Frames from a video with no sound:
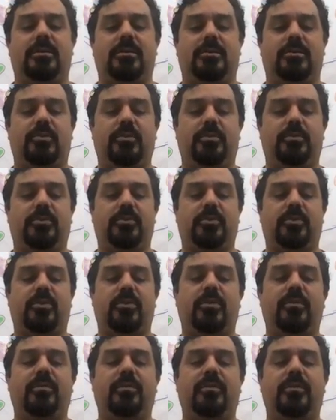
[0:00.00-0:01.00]
to
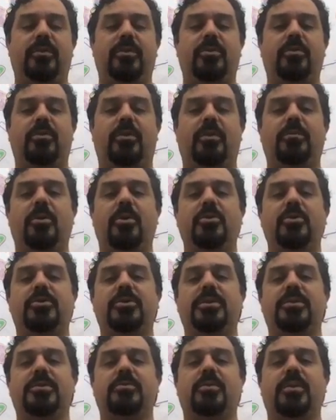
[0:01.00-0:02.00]
observe your
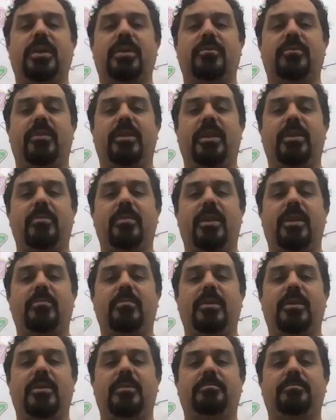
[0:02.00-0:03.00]
emotions, whatever they may
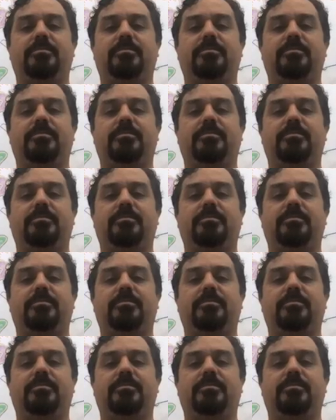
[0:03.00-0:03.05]
be.